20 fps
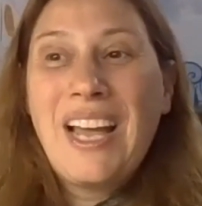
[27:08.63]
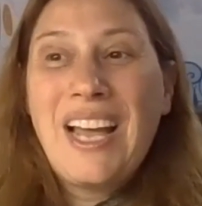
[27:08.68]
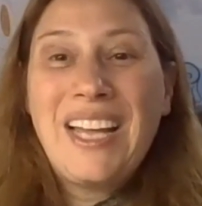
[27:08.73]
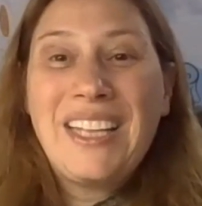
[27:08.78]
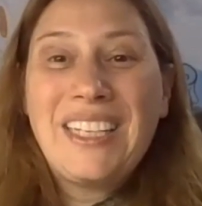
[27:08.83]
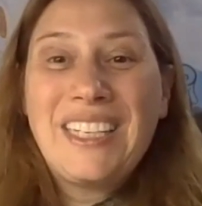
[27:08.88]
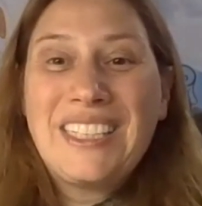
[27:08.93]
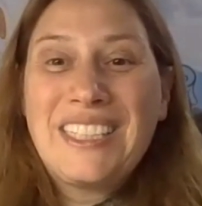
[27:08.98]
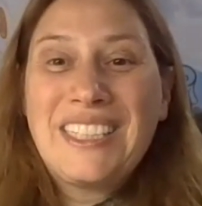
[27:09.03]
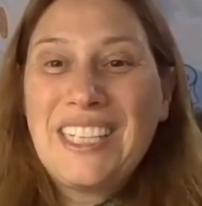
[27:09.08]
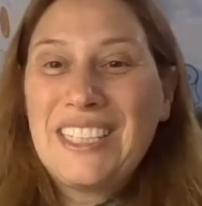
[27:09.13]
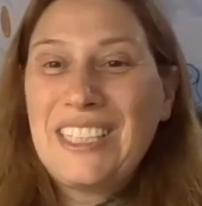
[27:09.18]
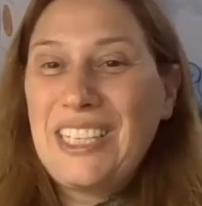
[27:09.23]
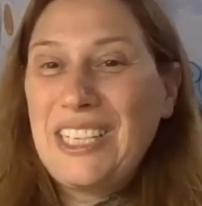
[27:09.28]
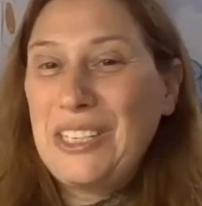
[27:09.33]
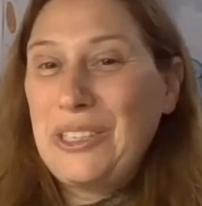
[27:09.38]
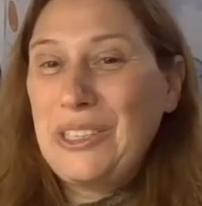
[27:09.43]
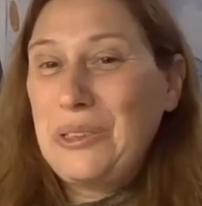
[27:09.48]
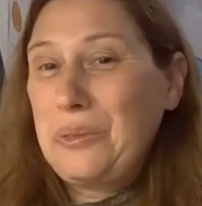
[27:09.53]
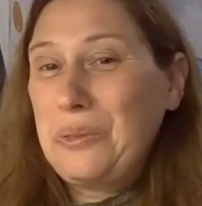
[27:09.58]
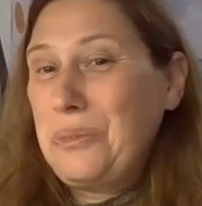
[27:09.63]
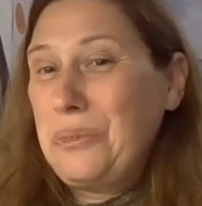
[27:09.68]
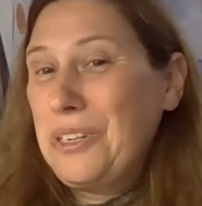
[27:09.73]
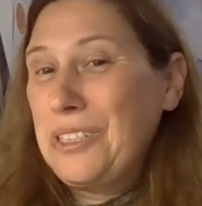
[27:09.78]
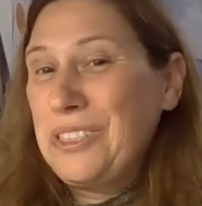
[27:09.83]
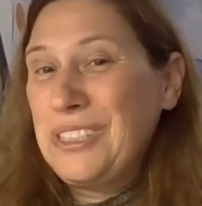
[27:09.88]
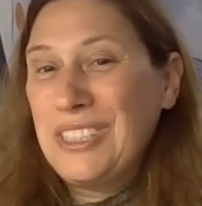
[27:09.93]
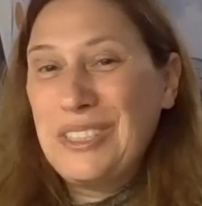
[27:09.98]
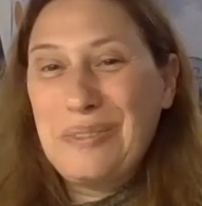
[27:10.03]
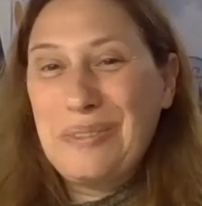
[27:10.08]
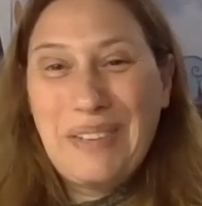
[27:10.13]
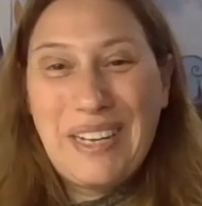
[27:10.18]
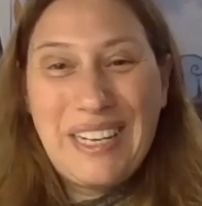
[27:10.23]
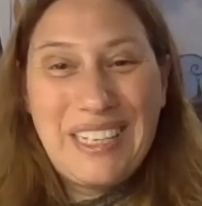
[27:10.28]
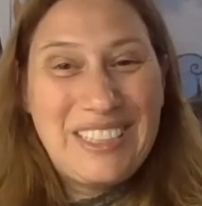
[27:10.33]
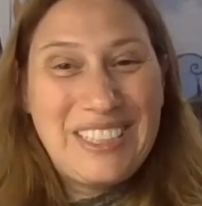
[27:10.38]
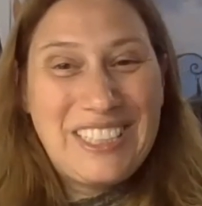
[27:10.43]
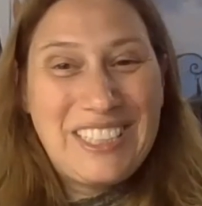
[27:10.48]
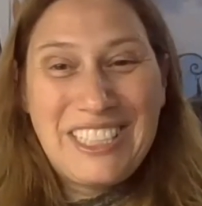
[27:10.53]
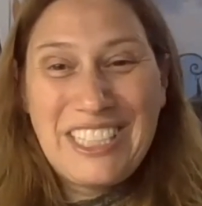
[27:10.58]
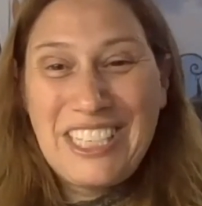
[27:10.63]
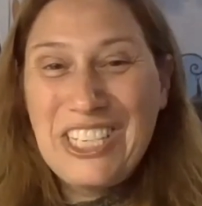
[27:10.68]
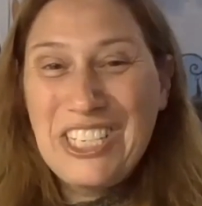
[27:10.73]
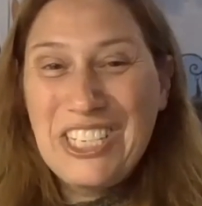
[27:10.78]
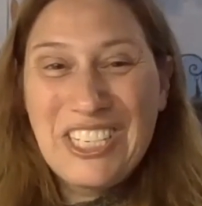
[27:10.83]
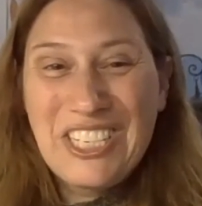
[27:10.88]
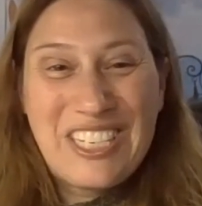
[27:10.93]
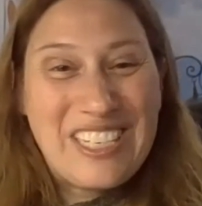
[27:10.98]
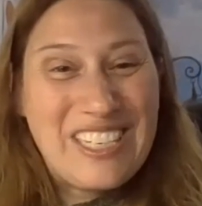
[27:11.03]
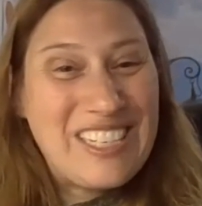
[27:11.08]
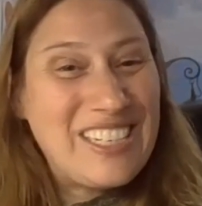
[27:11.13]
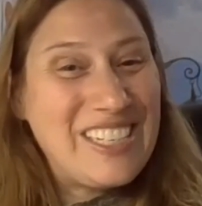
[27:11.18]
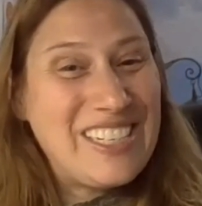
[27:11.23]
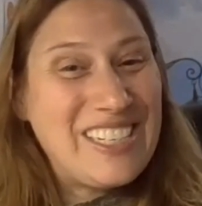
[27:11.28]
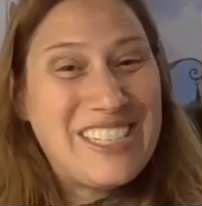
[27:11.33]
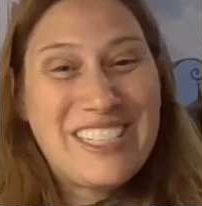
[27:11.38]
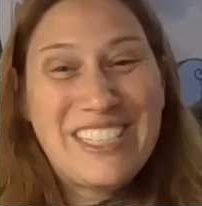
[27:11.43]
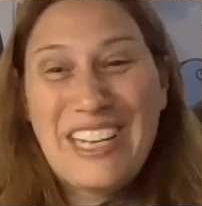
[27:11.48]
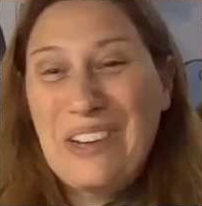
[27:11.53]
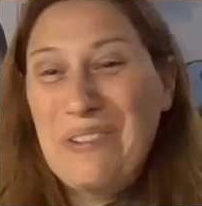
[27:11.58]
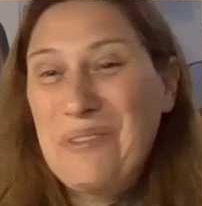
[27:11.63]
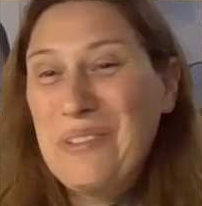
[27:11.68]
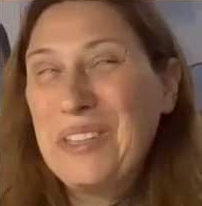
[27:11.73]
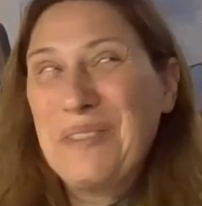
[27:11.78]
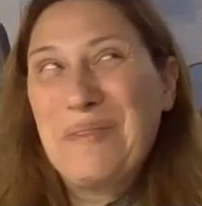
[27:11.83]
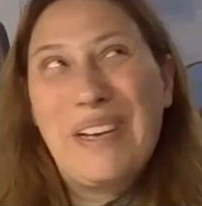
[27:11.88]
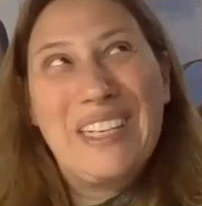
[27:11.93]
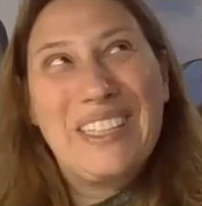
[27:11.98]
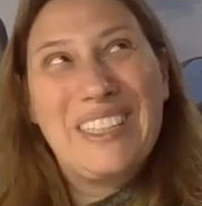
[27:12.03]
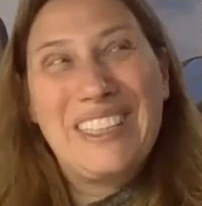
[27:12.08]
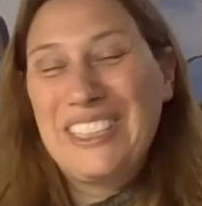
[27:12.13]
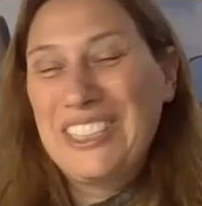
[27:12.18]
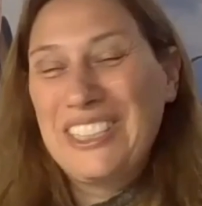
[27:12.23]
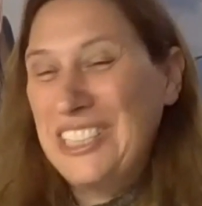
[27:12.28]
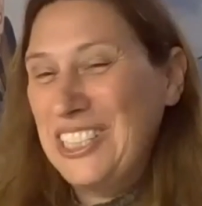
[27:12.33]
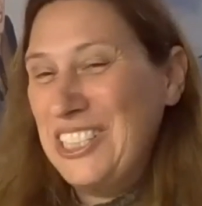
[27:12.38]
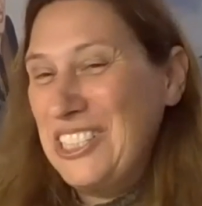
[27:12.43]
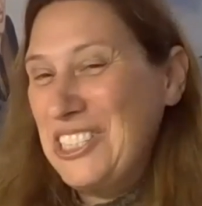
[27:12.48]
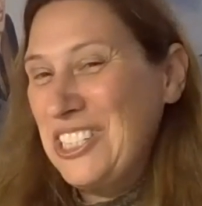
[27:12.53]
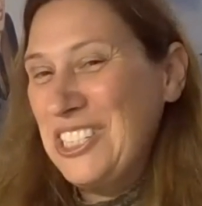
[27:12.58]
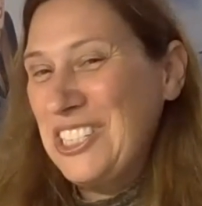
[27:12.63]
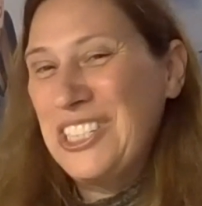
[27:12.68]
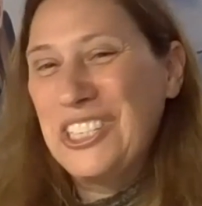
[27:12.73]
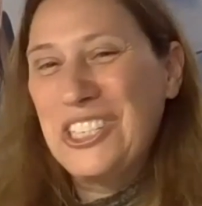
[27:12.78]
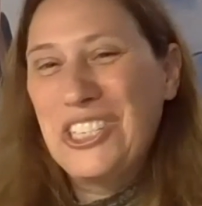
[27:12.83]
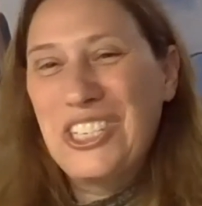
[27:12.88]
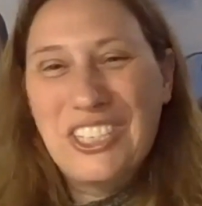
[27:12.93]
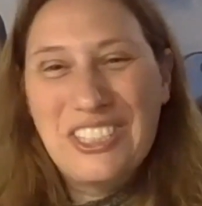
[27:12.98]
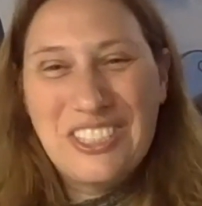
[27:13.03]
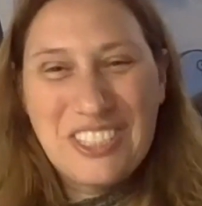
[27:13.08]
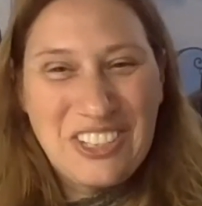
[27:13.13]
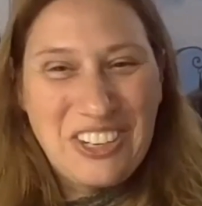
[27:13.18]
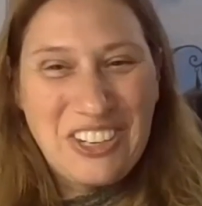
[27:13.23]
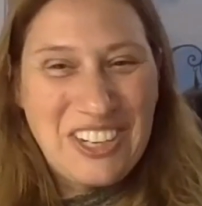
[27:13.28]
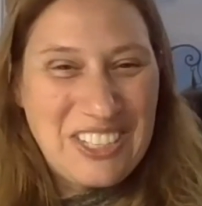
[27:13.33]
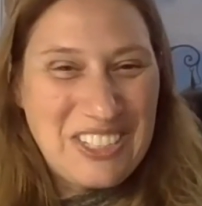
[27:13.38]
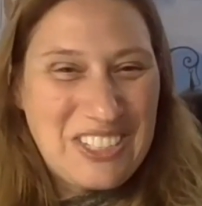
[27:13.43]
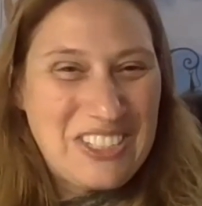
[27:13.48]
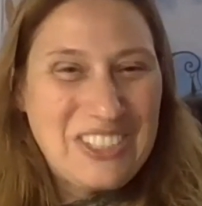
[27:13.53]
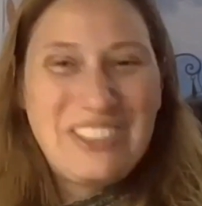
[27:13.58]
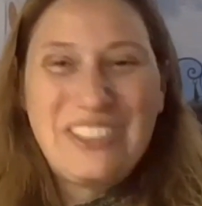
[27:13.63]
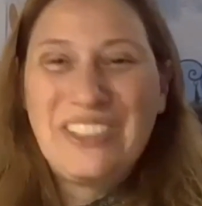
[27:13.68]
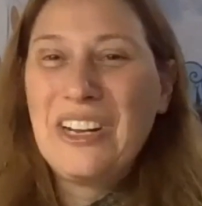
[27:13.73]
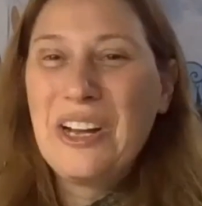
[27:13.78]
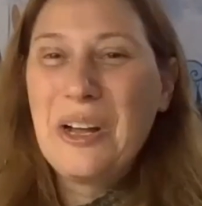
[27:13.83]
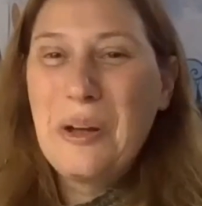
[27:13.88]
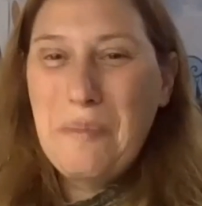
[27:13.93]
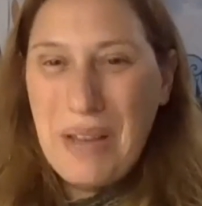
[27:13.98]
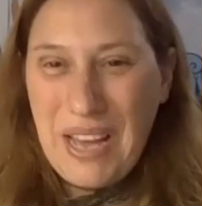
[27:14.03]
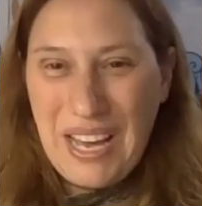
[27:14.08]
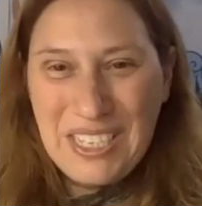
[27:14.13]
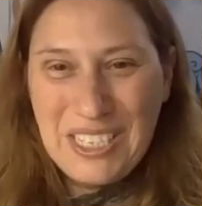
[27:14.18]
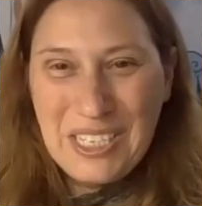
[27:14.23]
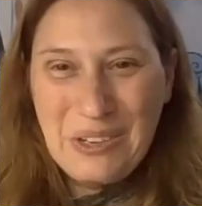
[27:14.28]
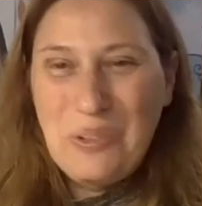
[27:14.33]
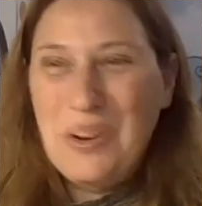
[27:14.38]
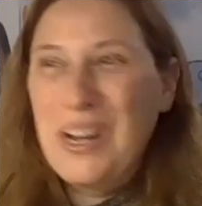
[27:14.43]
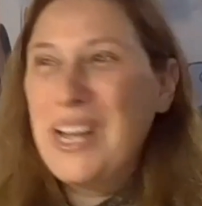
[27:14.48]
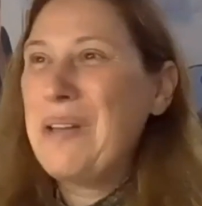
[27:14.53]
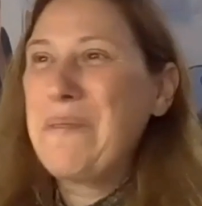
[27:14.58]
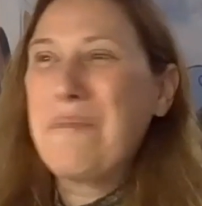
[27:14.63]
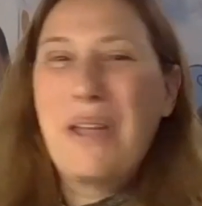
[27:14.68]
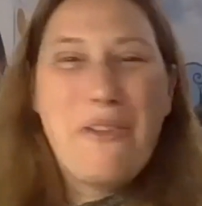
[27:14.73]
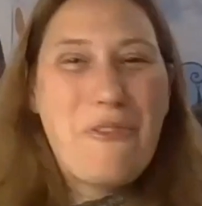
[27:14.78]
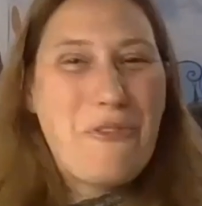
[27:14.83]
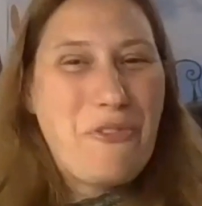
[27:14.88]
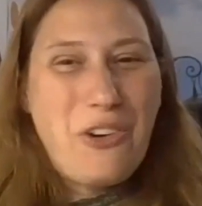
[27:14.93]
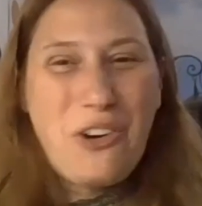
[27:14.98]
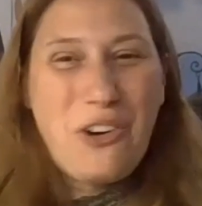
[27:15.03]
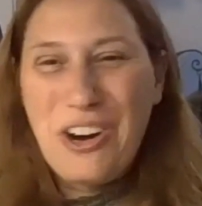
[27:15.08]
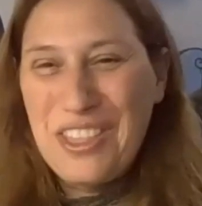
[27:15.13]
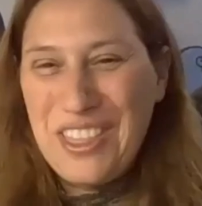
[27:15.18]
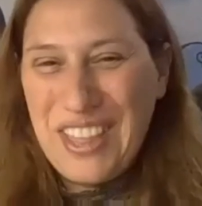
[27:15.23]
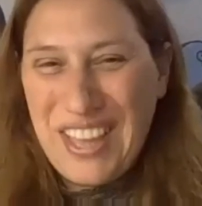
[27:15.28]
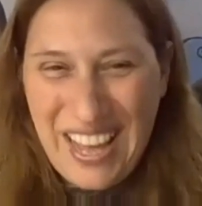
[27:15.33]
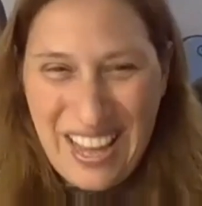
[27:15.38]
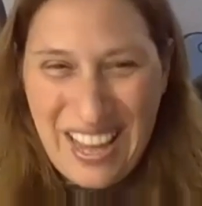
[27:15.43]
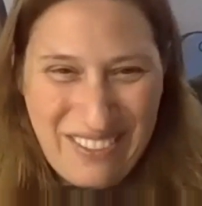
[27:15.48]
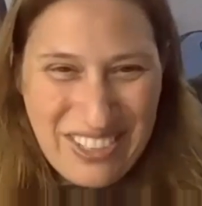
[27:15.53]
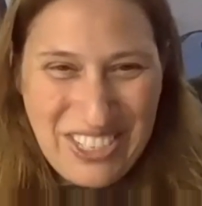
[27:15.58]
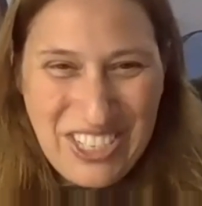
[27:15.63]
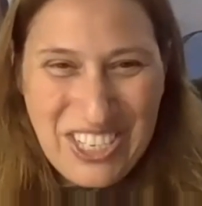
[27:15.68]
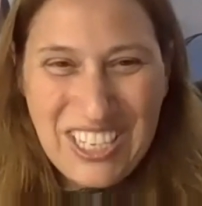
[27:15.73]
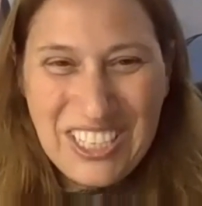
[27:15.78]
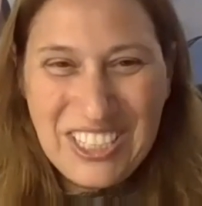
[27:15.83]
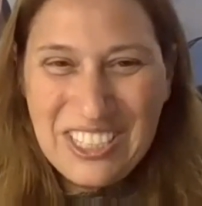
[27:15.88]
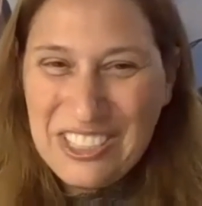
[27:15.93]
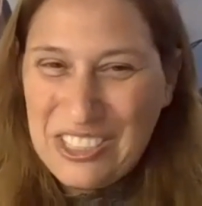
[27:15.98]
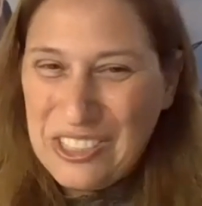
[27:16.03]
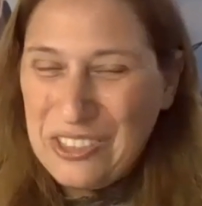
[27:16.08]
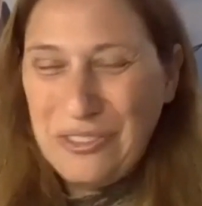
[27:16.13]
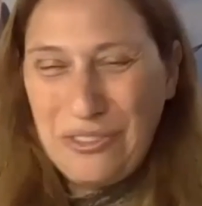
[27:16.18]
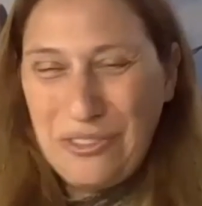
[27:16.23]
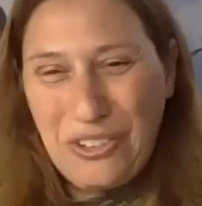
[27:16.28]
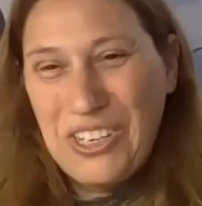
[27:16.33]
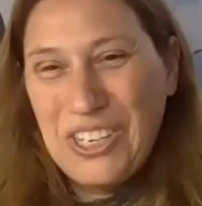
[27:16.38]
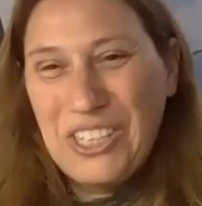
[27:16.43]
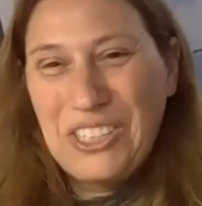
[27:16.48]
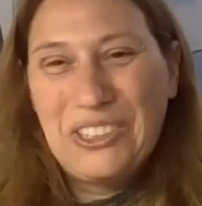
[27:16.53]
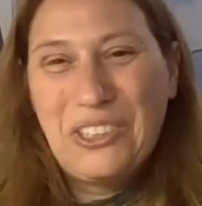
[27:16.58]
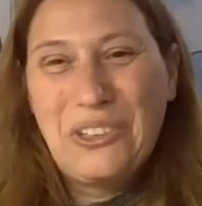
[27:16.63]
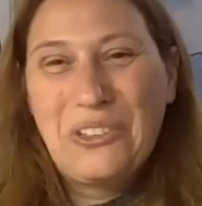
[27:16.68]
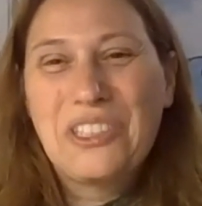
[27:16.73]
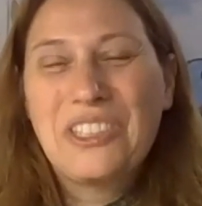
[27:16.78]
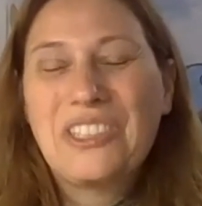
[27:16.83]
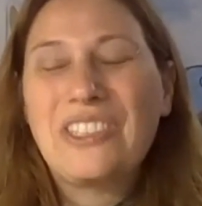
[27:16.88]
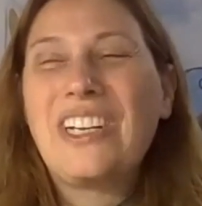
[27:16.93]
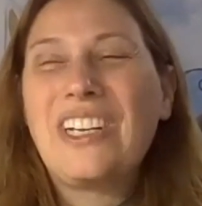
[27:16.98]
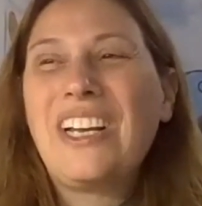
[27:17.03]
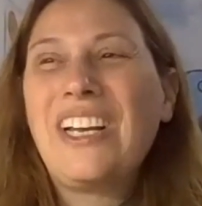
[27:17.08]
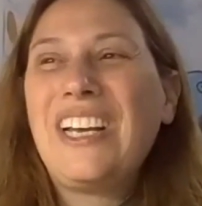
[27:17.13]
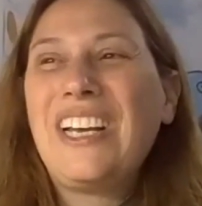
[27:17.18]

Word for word: And I said, it wasn't my decision. Someone made a decision that she's going to pass away before they have a chance to foreclosure.